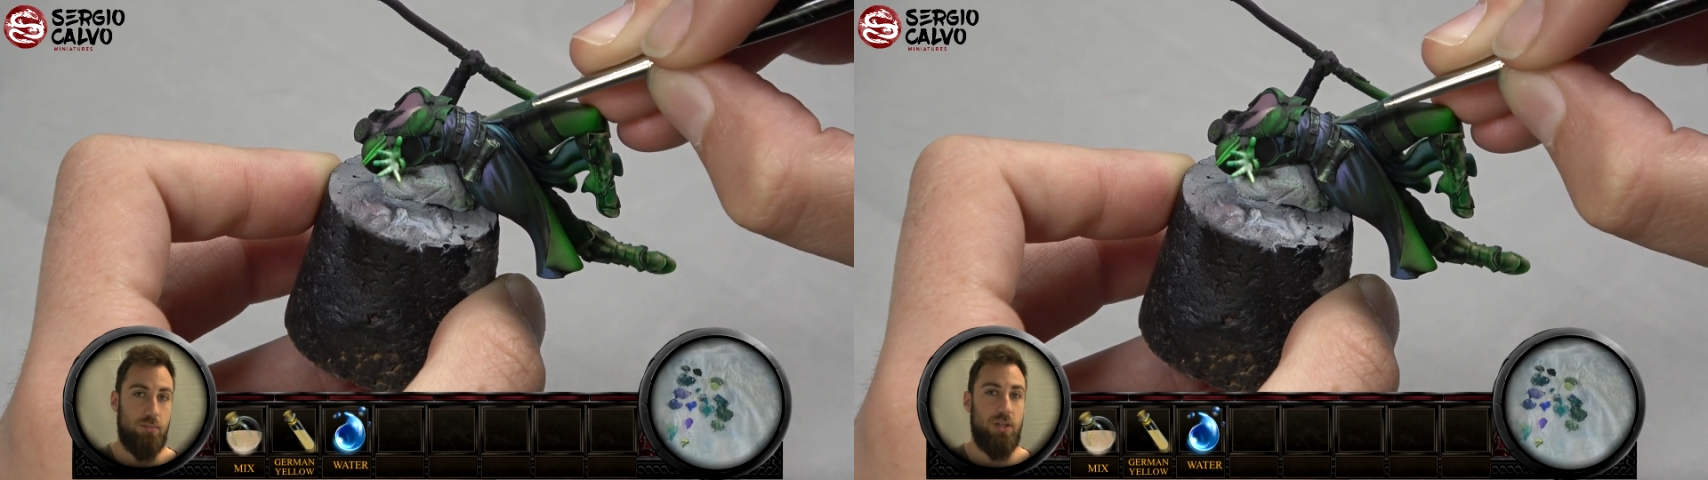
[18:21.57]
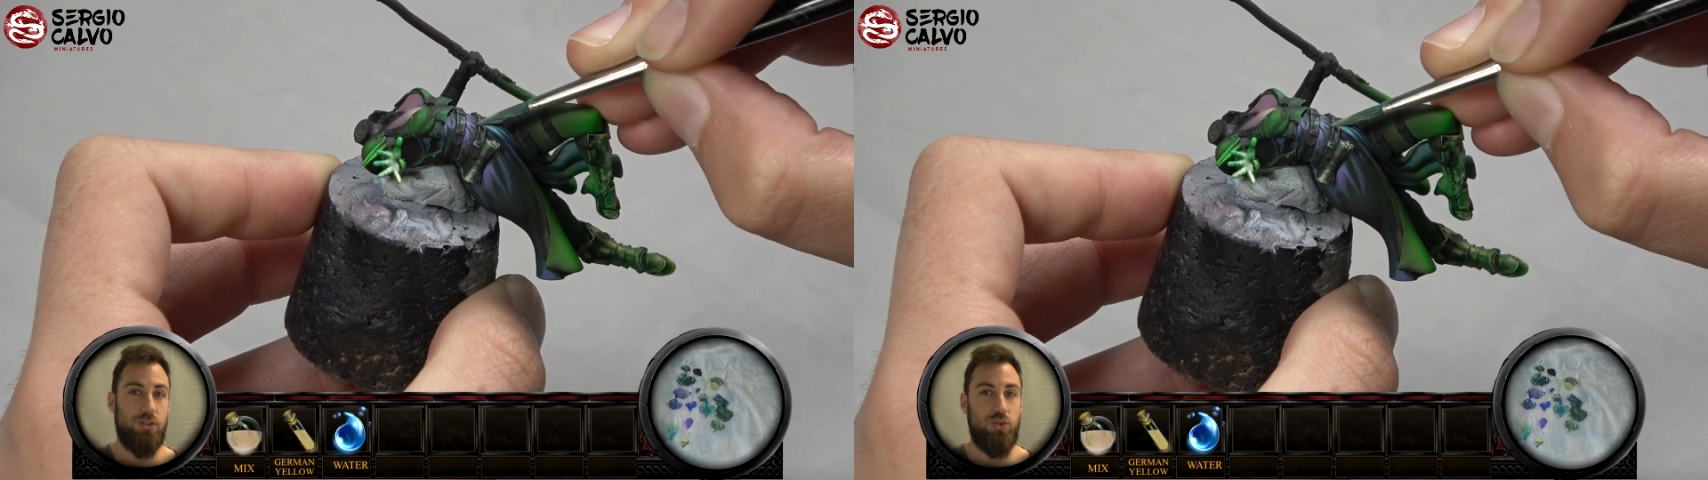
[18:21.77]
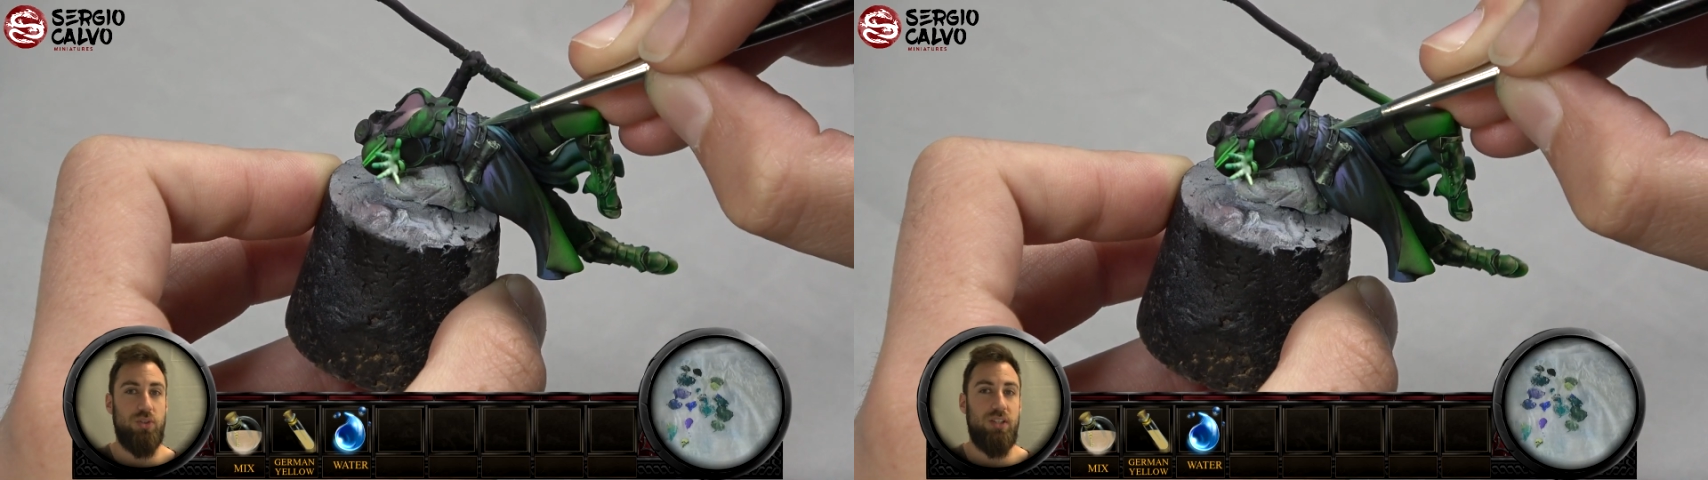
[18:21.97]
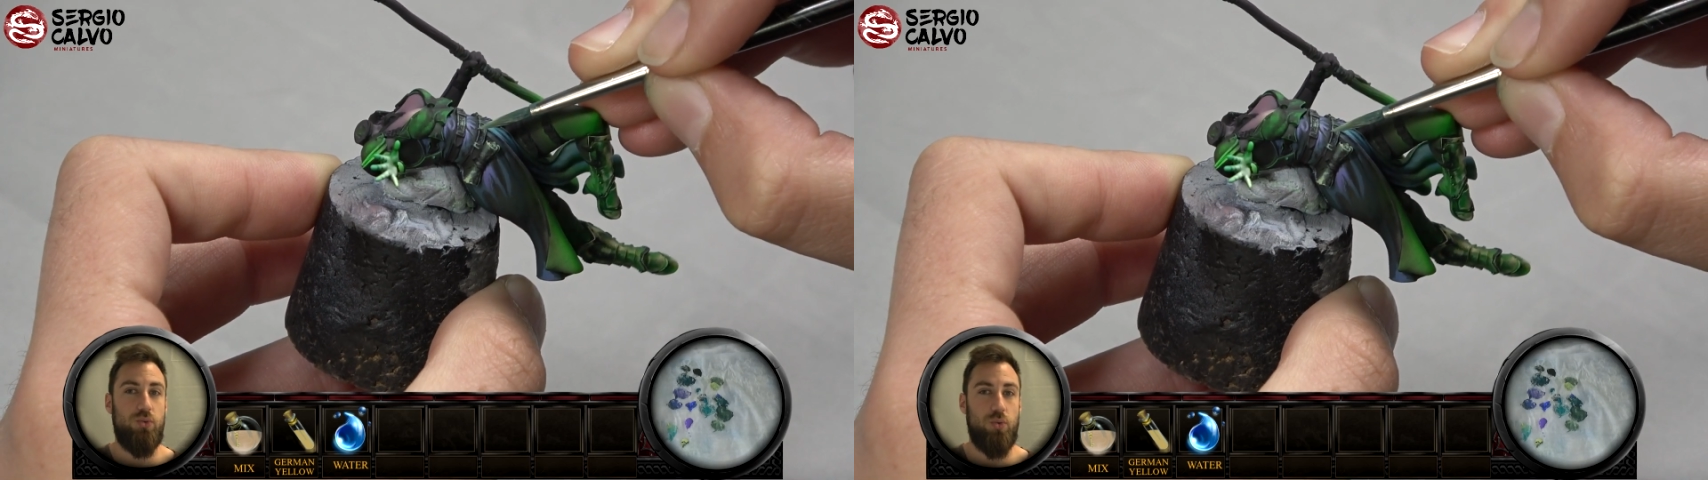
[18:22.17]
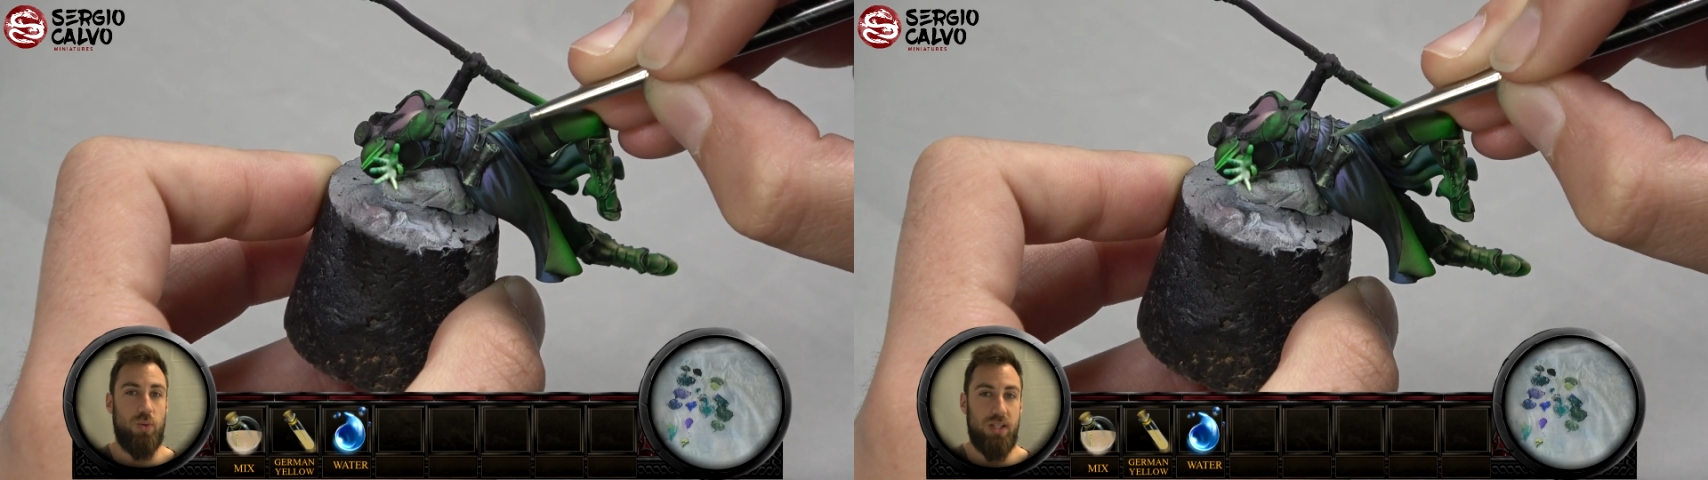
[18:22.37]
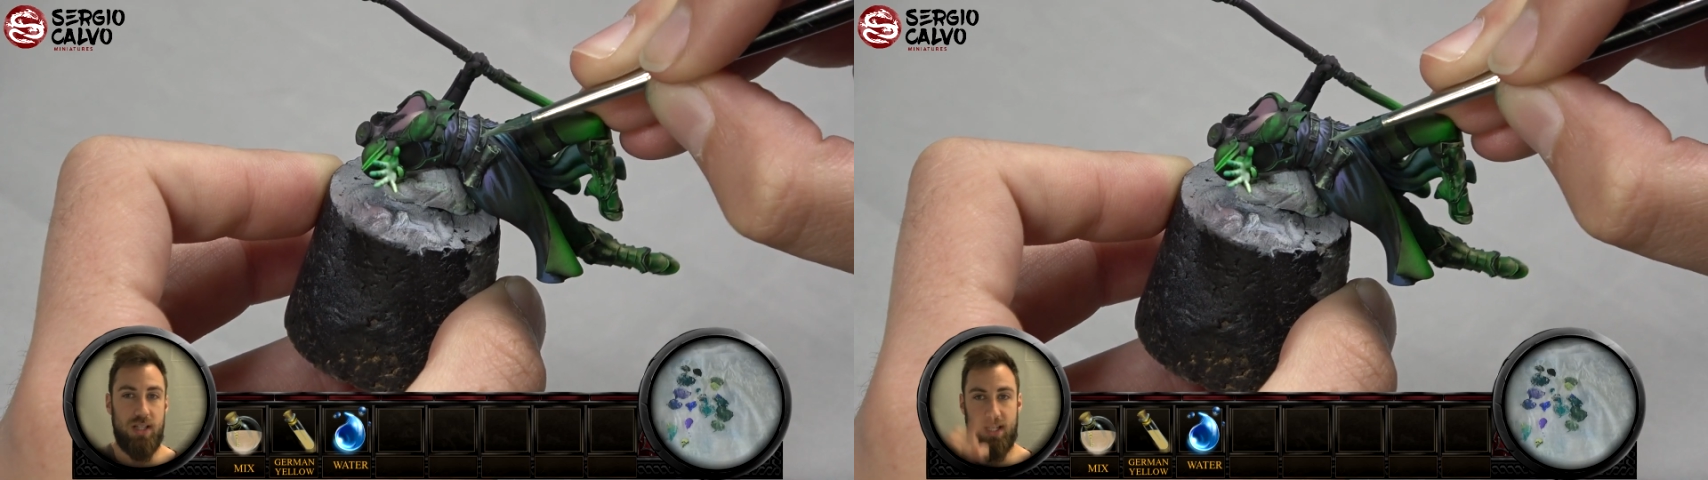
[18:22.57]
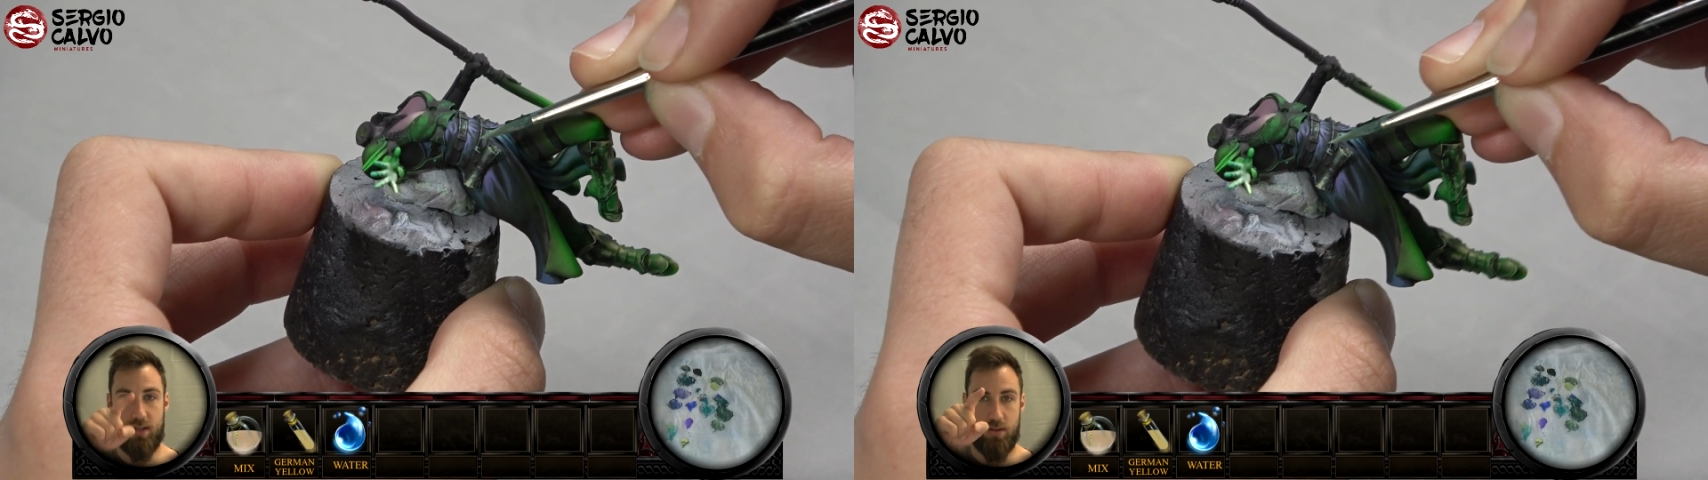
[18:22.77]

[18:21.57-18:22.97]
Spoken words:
because you need to create like a